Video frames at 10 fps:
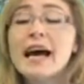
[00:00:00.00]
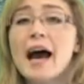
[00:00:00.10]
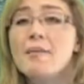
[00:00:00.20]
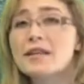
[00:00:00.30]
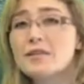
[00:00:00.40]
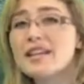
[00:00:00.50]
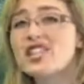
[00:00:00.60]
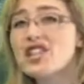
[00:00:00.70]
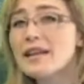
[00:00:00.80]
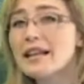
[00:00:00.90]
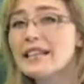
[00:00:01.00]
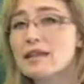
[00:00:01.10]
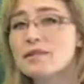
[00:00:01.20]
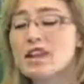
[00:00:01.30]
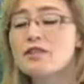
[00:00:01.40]
because we do lead
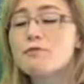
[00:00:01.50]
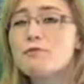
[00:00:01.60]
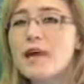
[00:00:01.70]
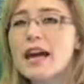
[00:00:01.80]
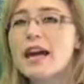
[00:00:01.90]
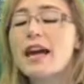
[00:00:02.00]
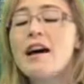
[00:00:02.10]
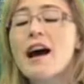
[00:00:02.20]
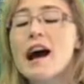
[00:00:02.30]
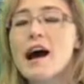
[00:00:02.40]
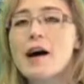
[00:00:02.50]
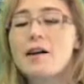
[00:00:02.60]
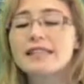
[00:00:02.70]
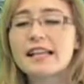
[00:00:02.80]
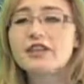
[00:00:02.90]
up to those big
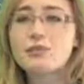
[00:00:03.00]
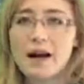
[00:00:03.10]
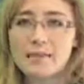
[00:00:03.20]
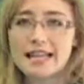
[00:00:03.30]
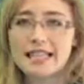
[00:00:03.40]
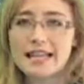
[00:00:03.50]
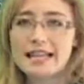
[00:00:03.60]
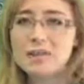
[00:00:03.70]
central bank meetings.